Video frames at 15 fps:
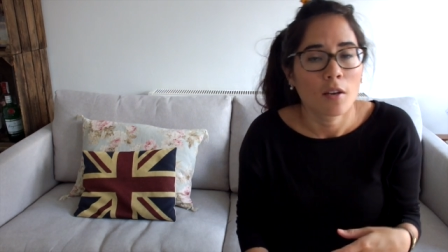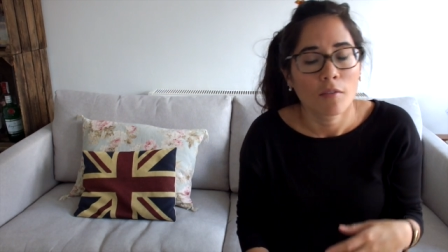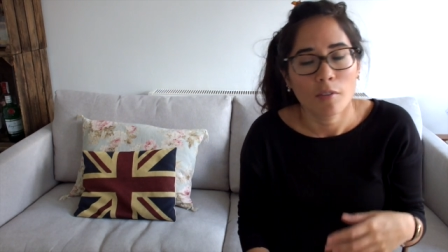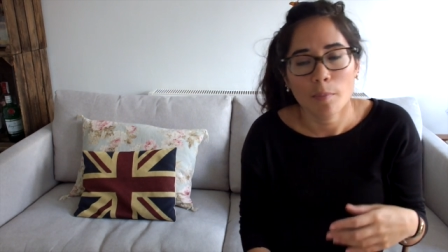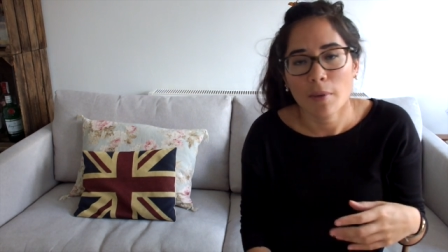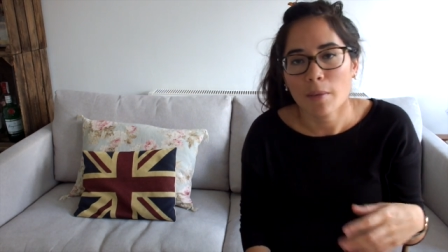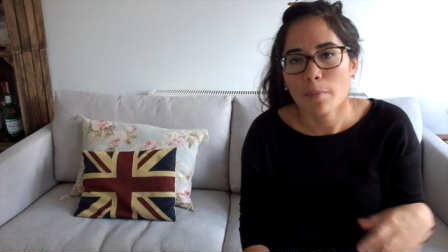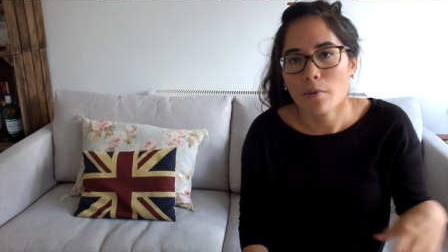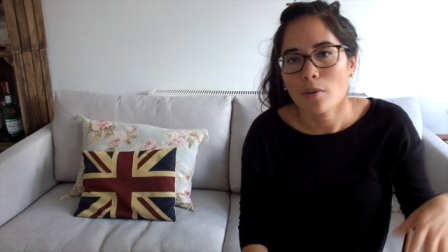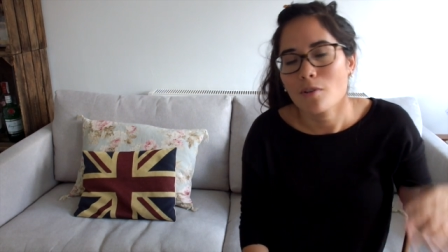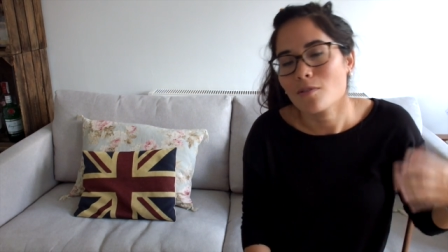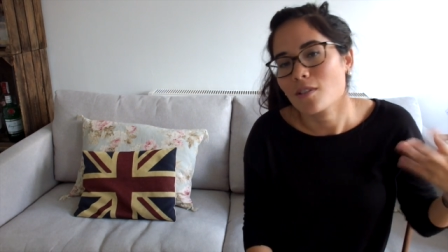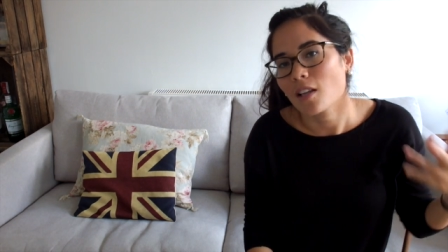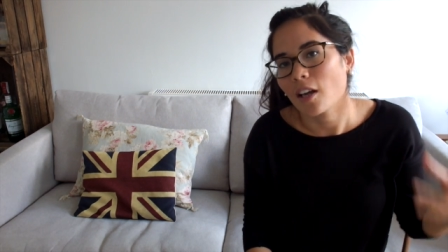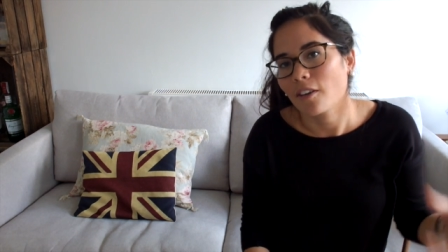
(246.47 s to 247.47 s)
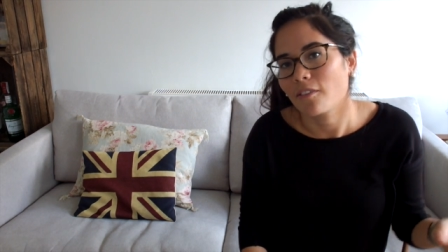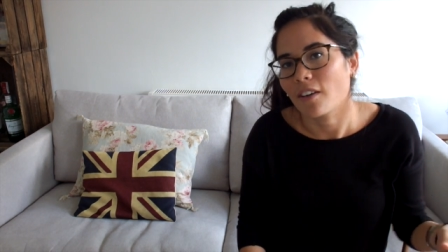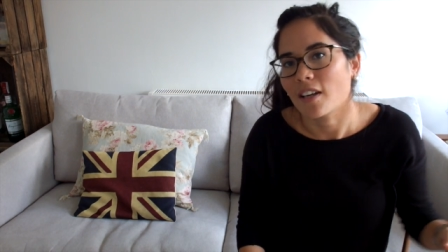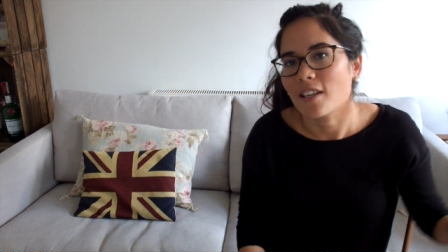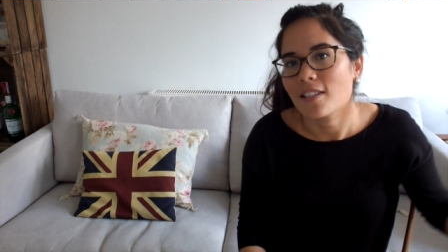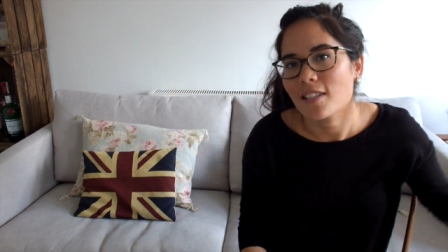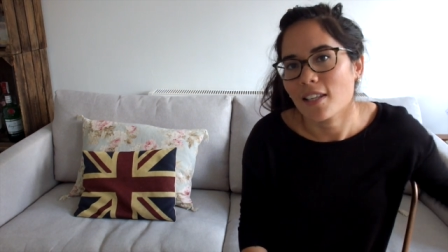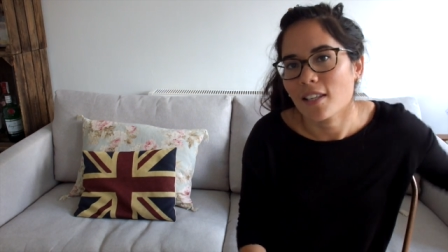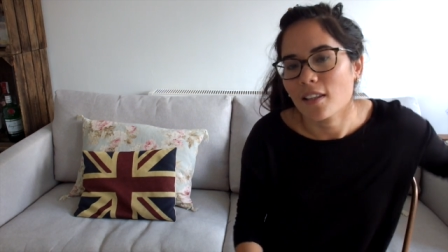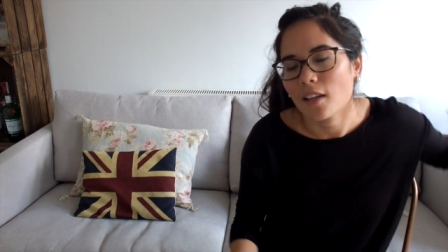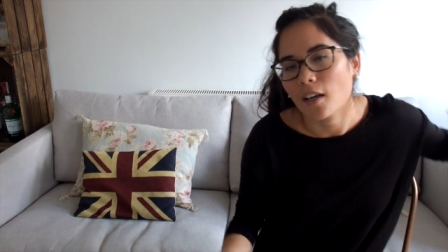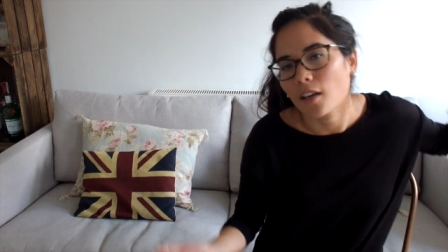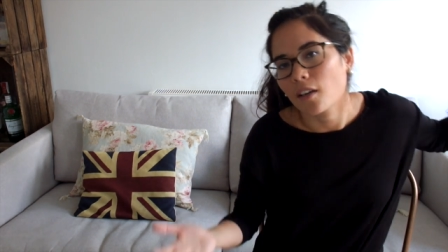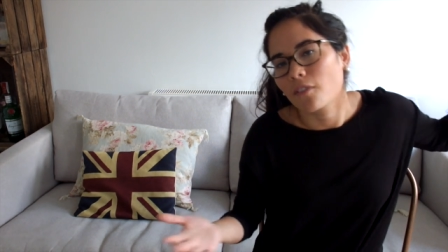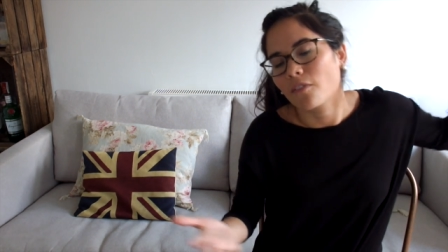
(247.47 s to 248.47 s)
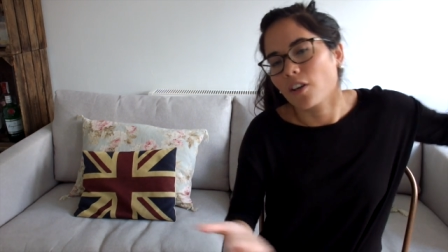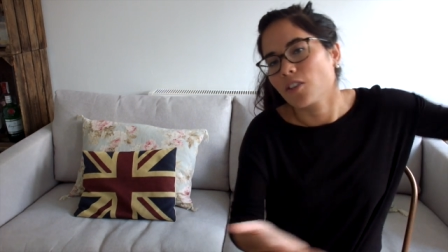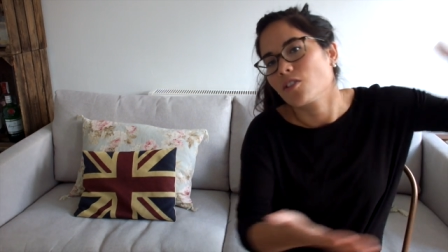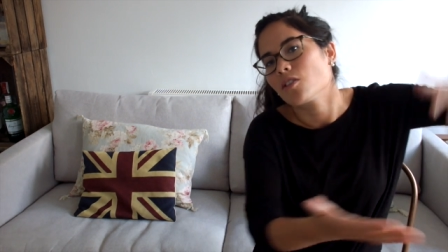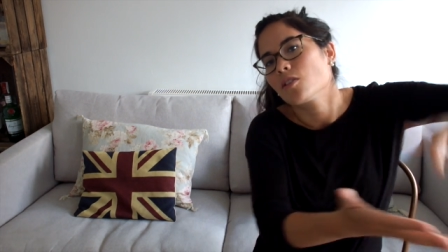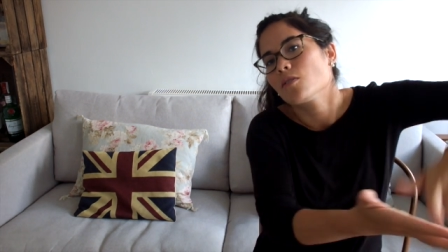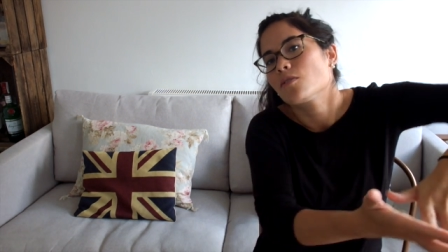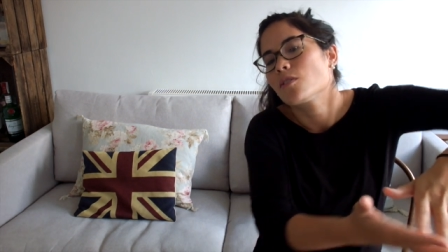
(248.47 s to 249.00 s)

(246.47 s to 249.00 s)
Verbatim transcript: For people whose light rays either converge too